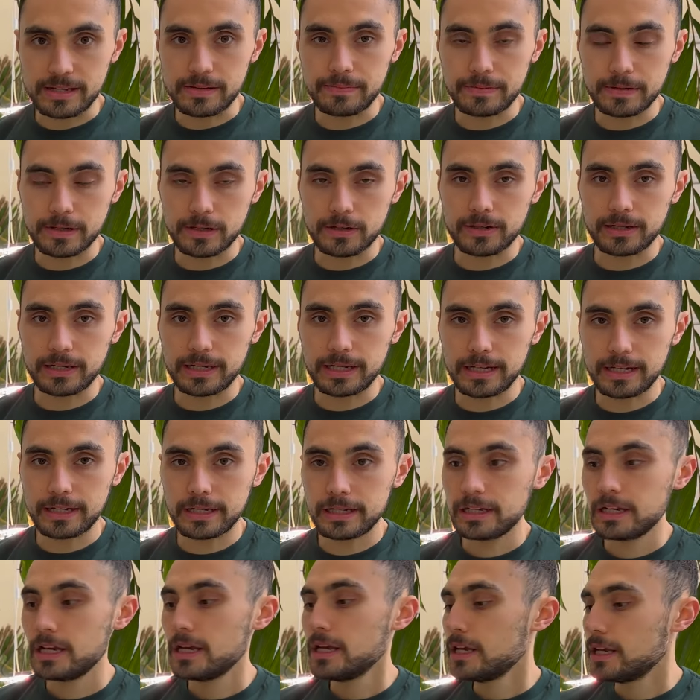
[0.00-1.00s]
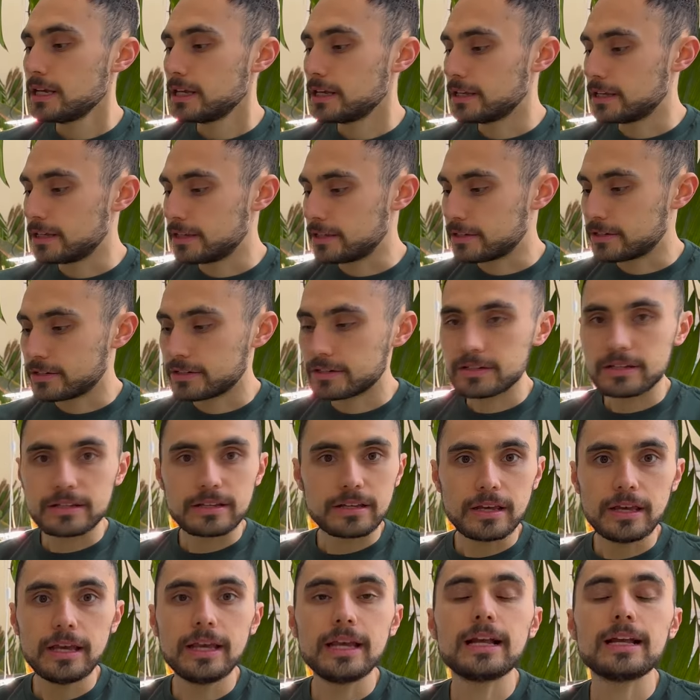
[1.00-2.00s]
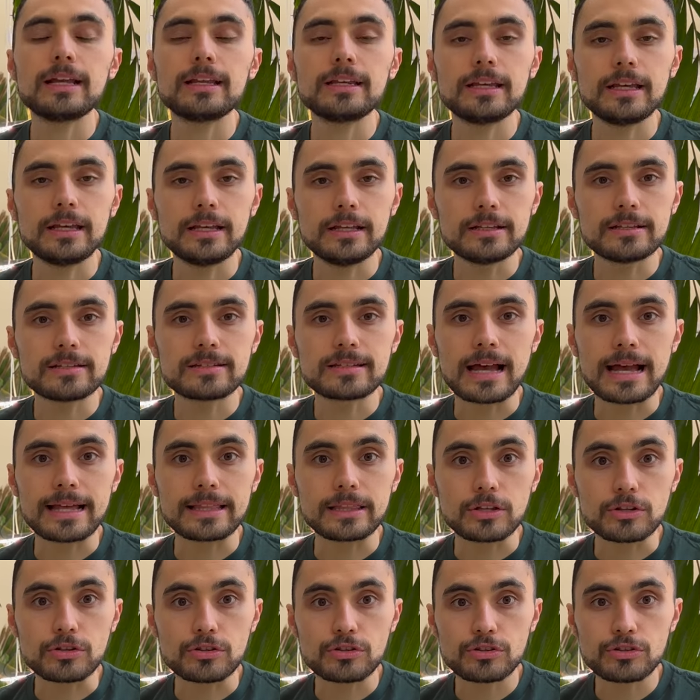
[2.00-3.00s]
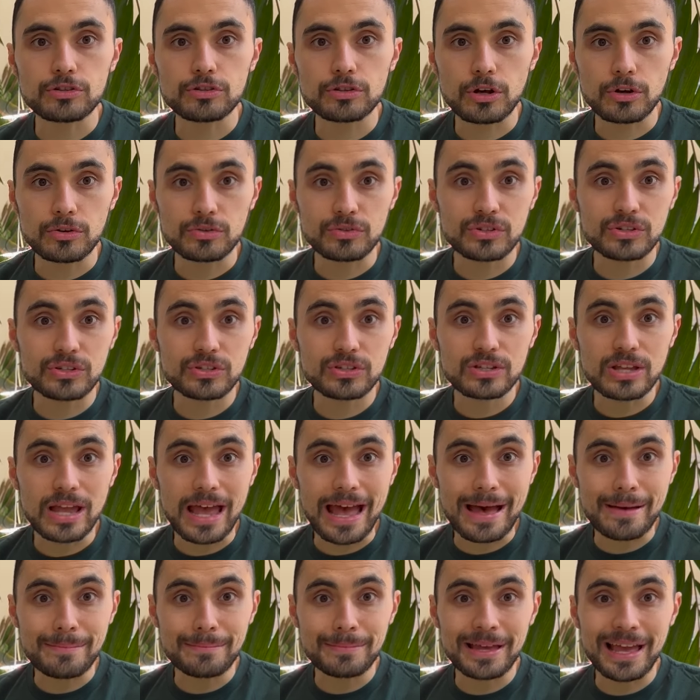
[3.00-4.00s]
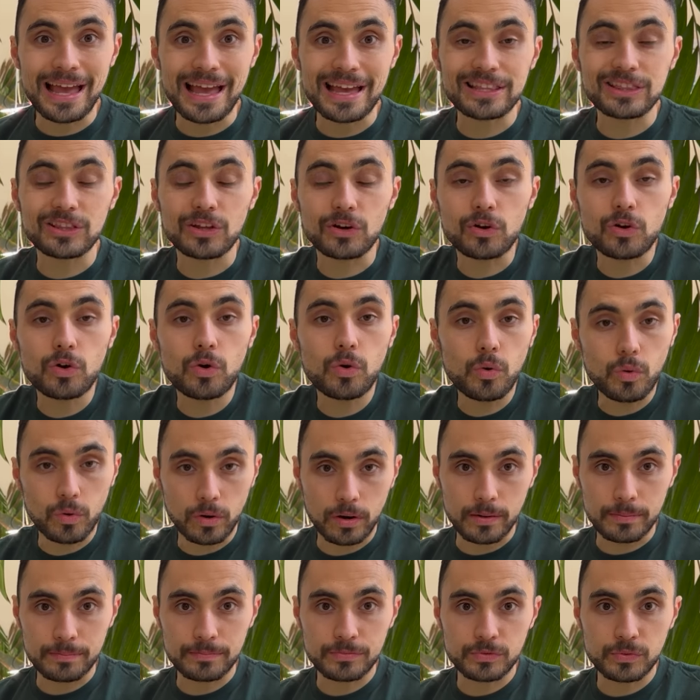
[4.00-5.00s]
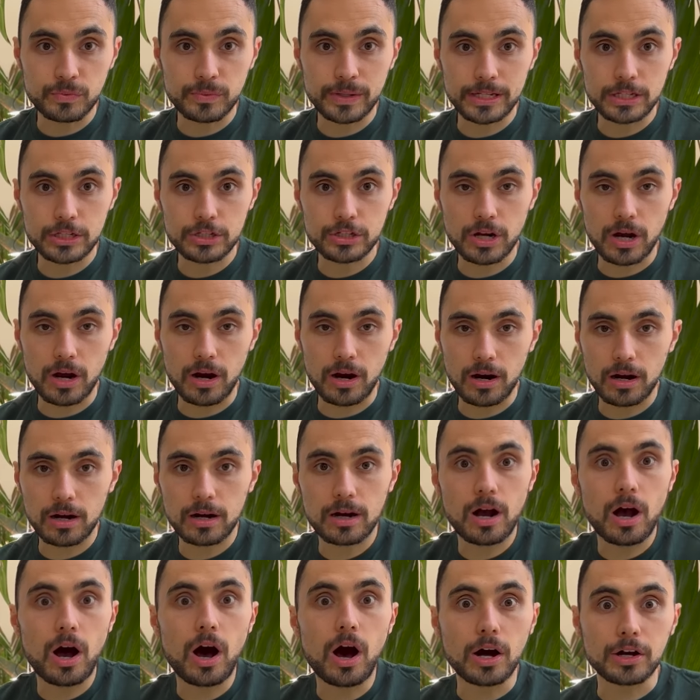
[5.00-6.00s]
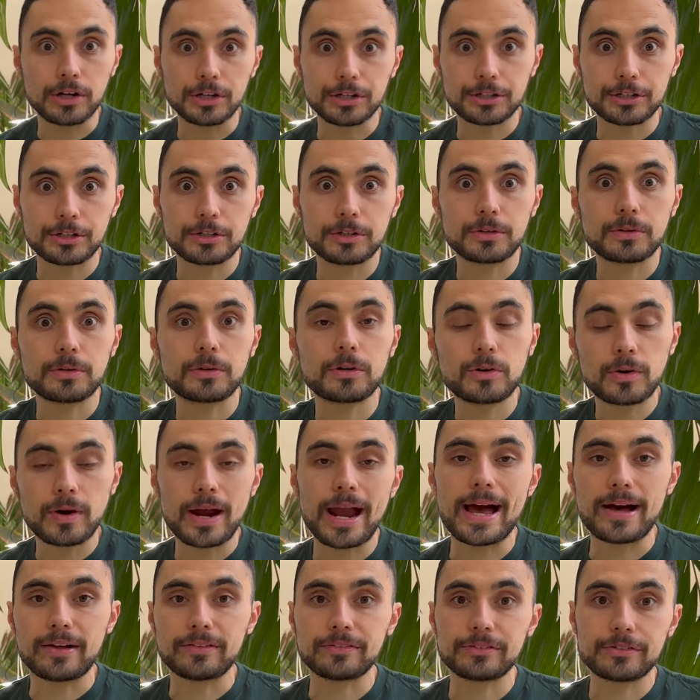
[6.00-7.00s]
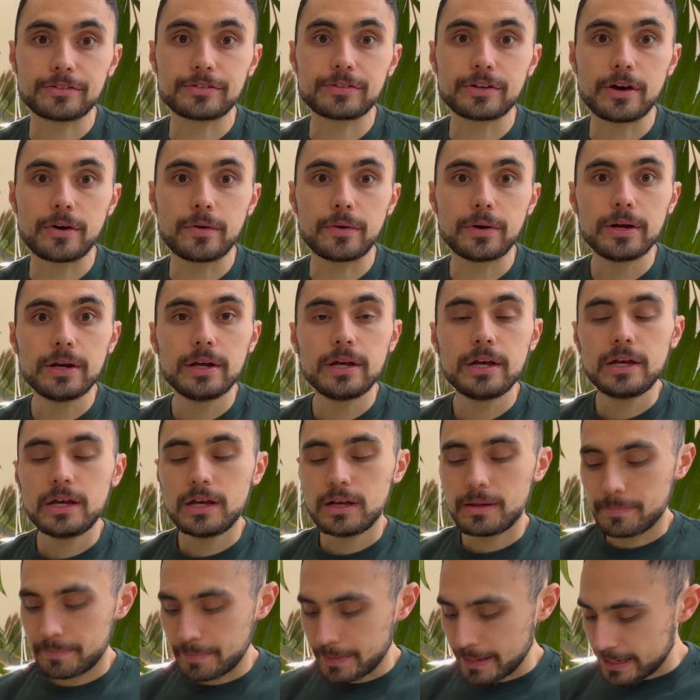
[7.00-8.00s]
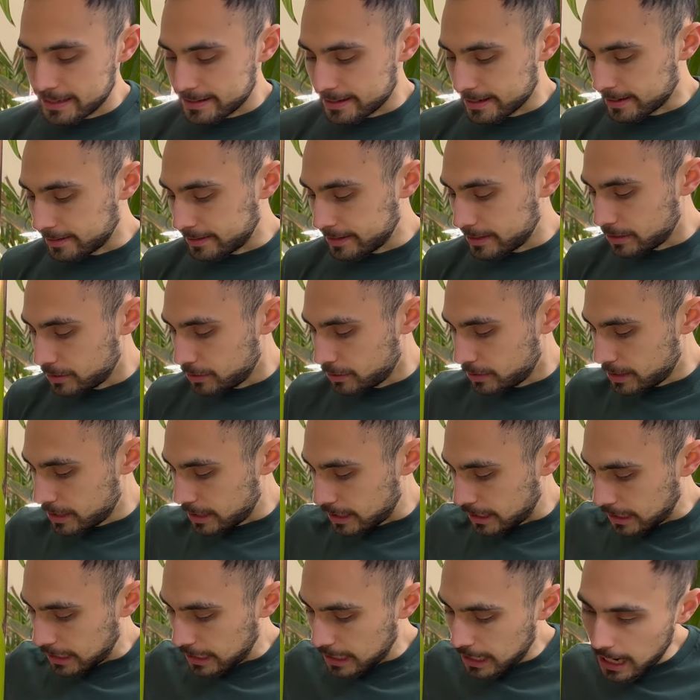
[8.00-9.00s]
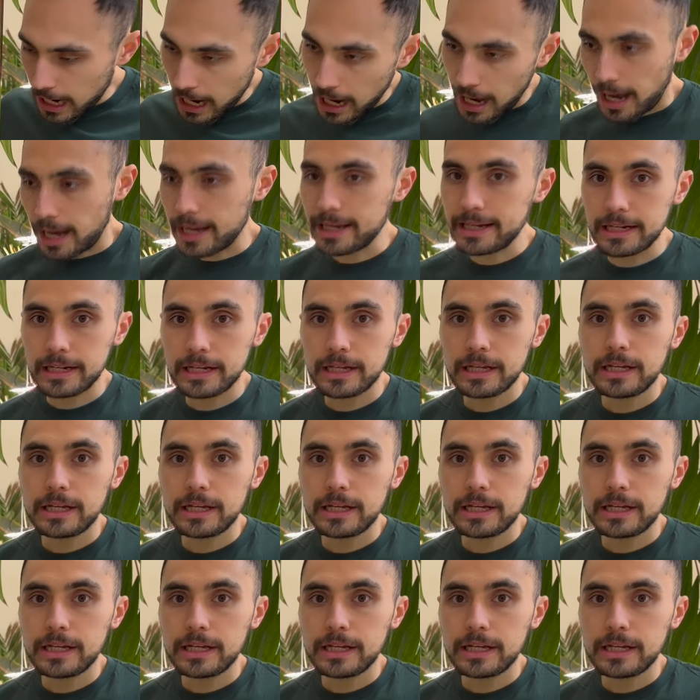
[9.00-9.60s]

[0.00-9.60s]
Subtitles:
period is hidden inside the pseudostem and the corms, which are underground. So basically you can cut